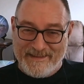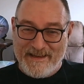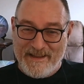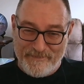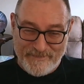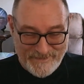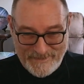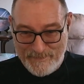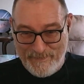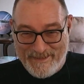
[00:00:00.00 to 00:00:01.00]
And the
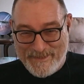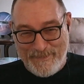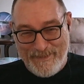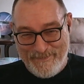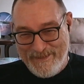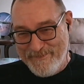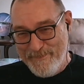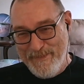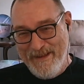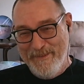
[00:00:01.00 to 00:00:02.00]
difference is about
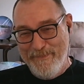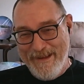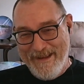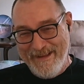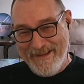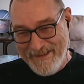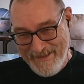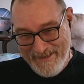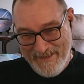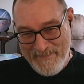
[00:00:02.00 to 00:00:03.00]
£1,200 a
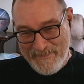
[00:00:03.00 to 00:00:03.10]
week.